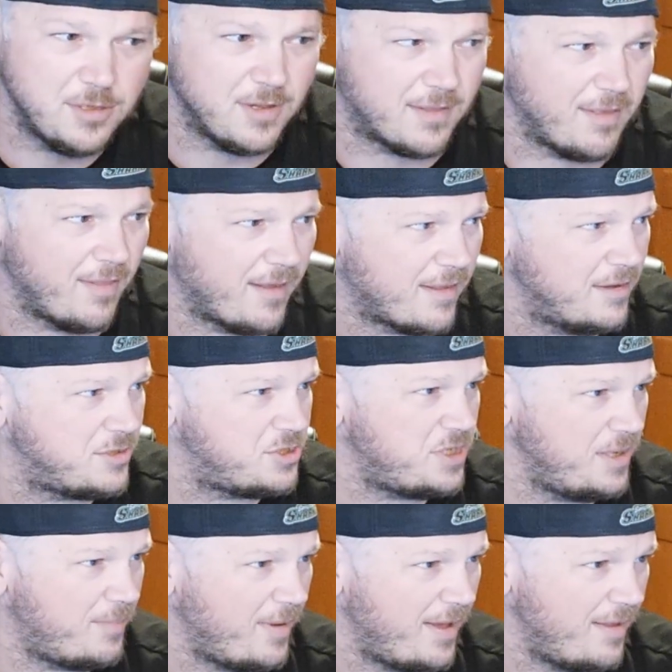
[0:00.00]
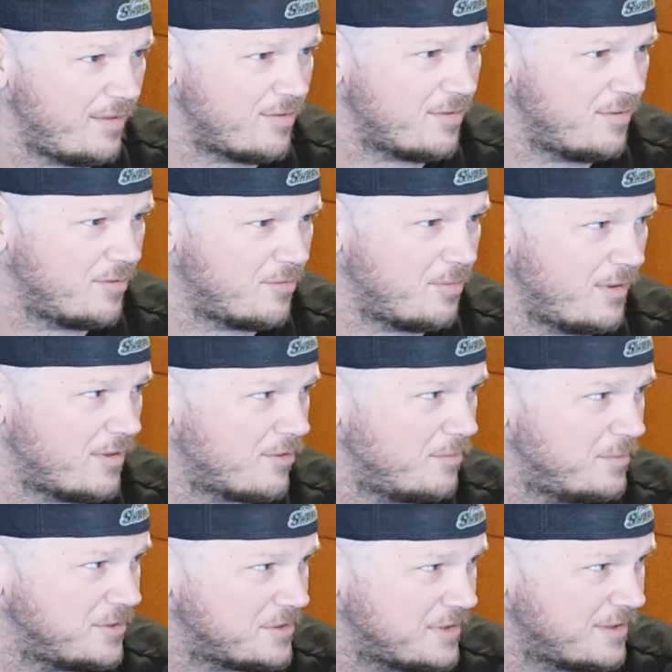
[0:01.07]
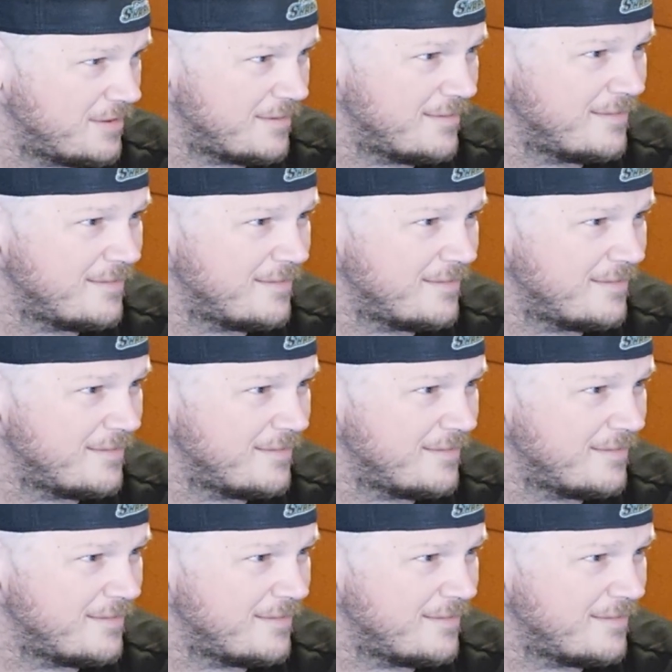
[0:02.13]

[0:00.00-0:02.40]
just get like a cheap ass espresso machine.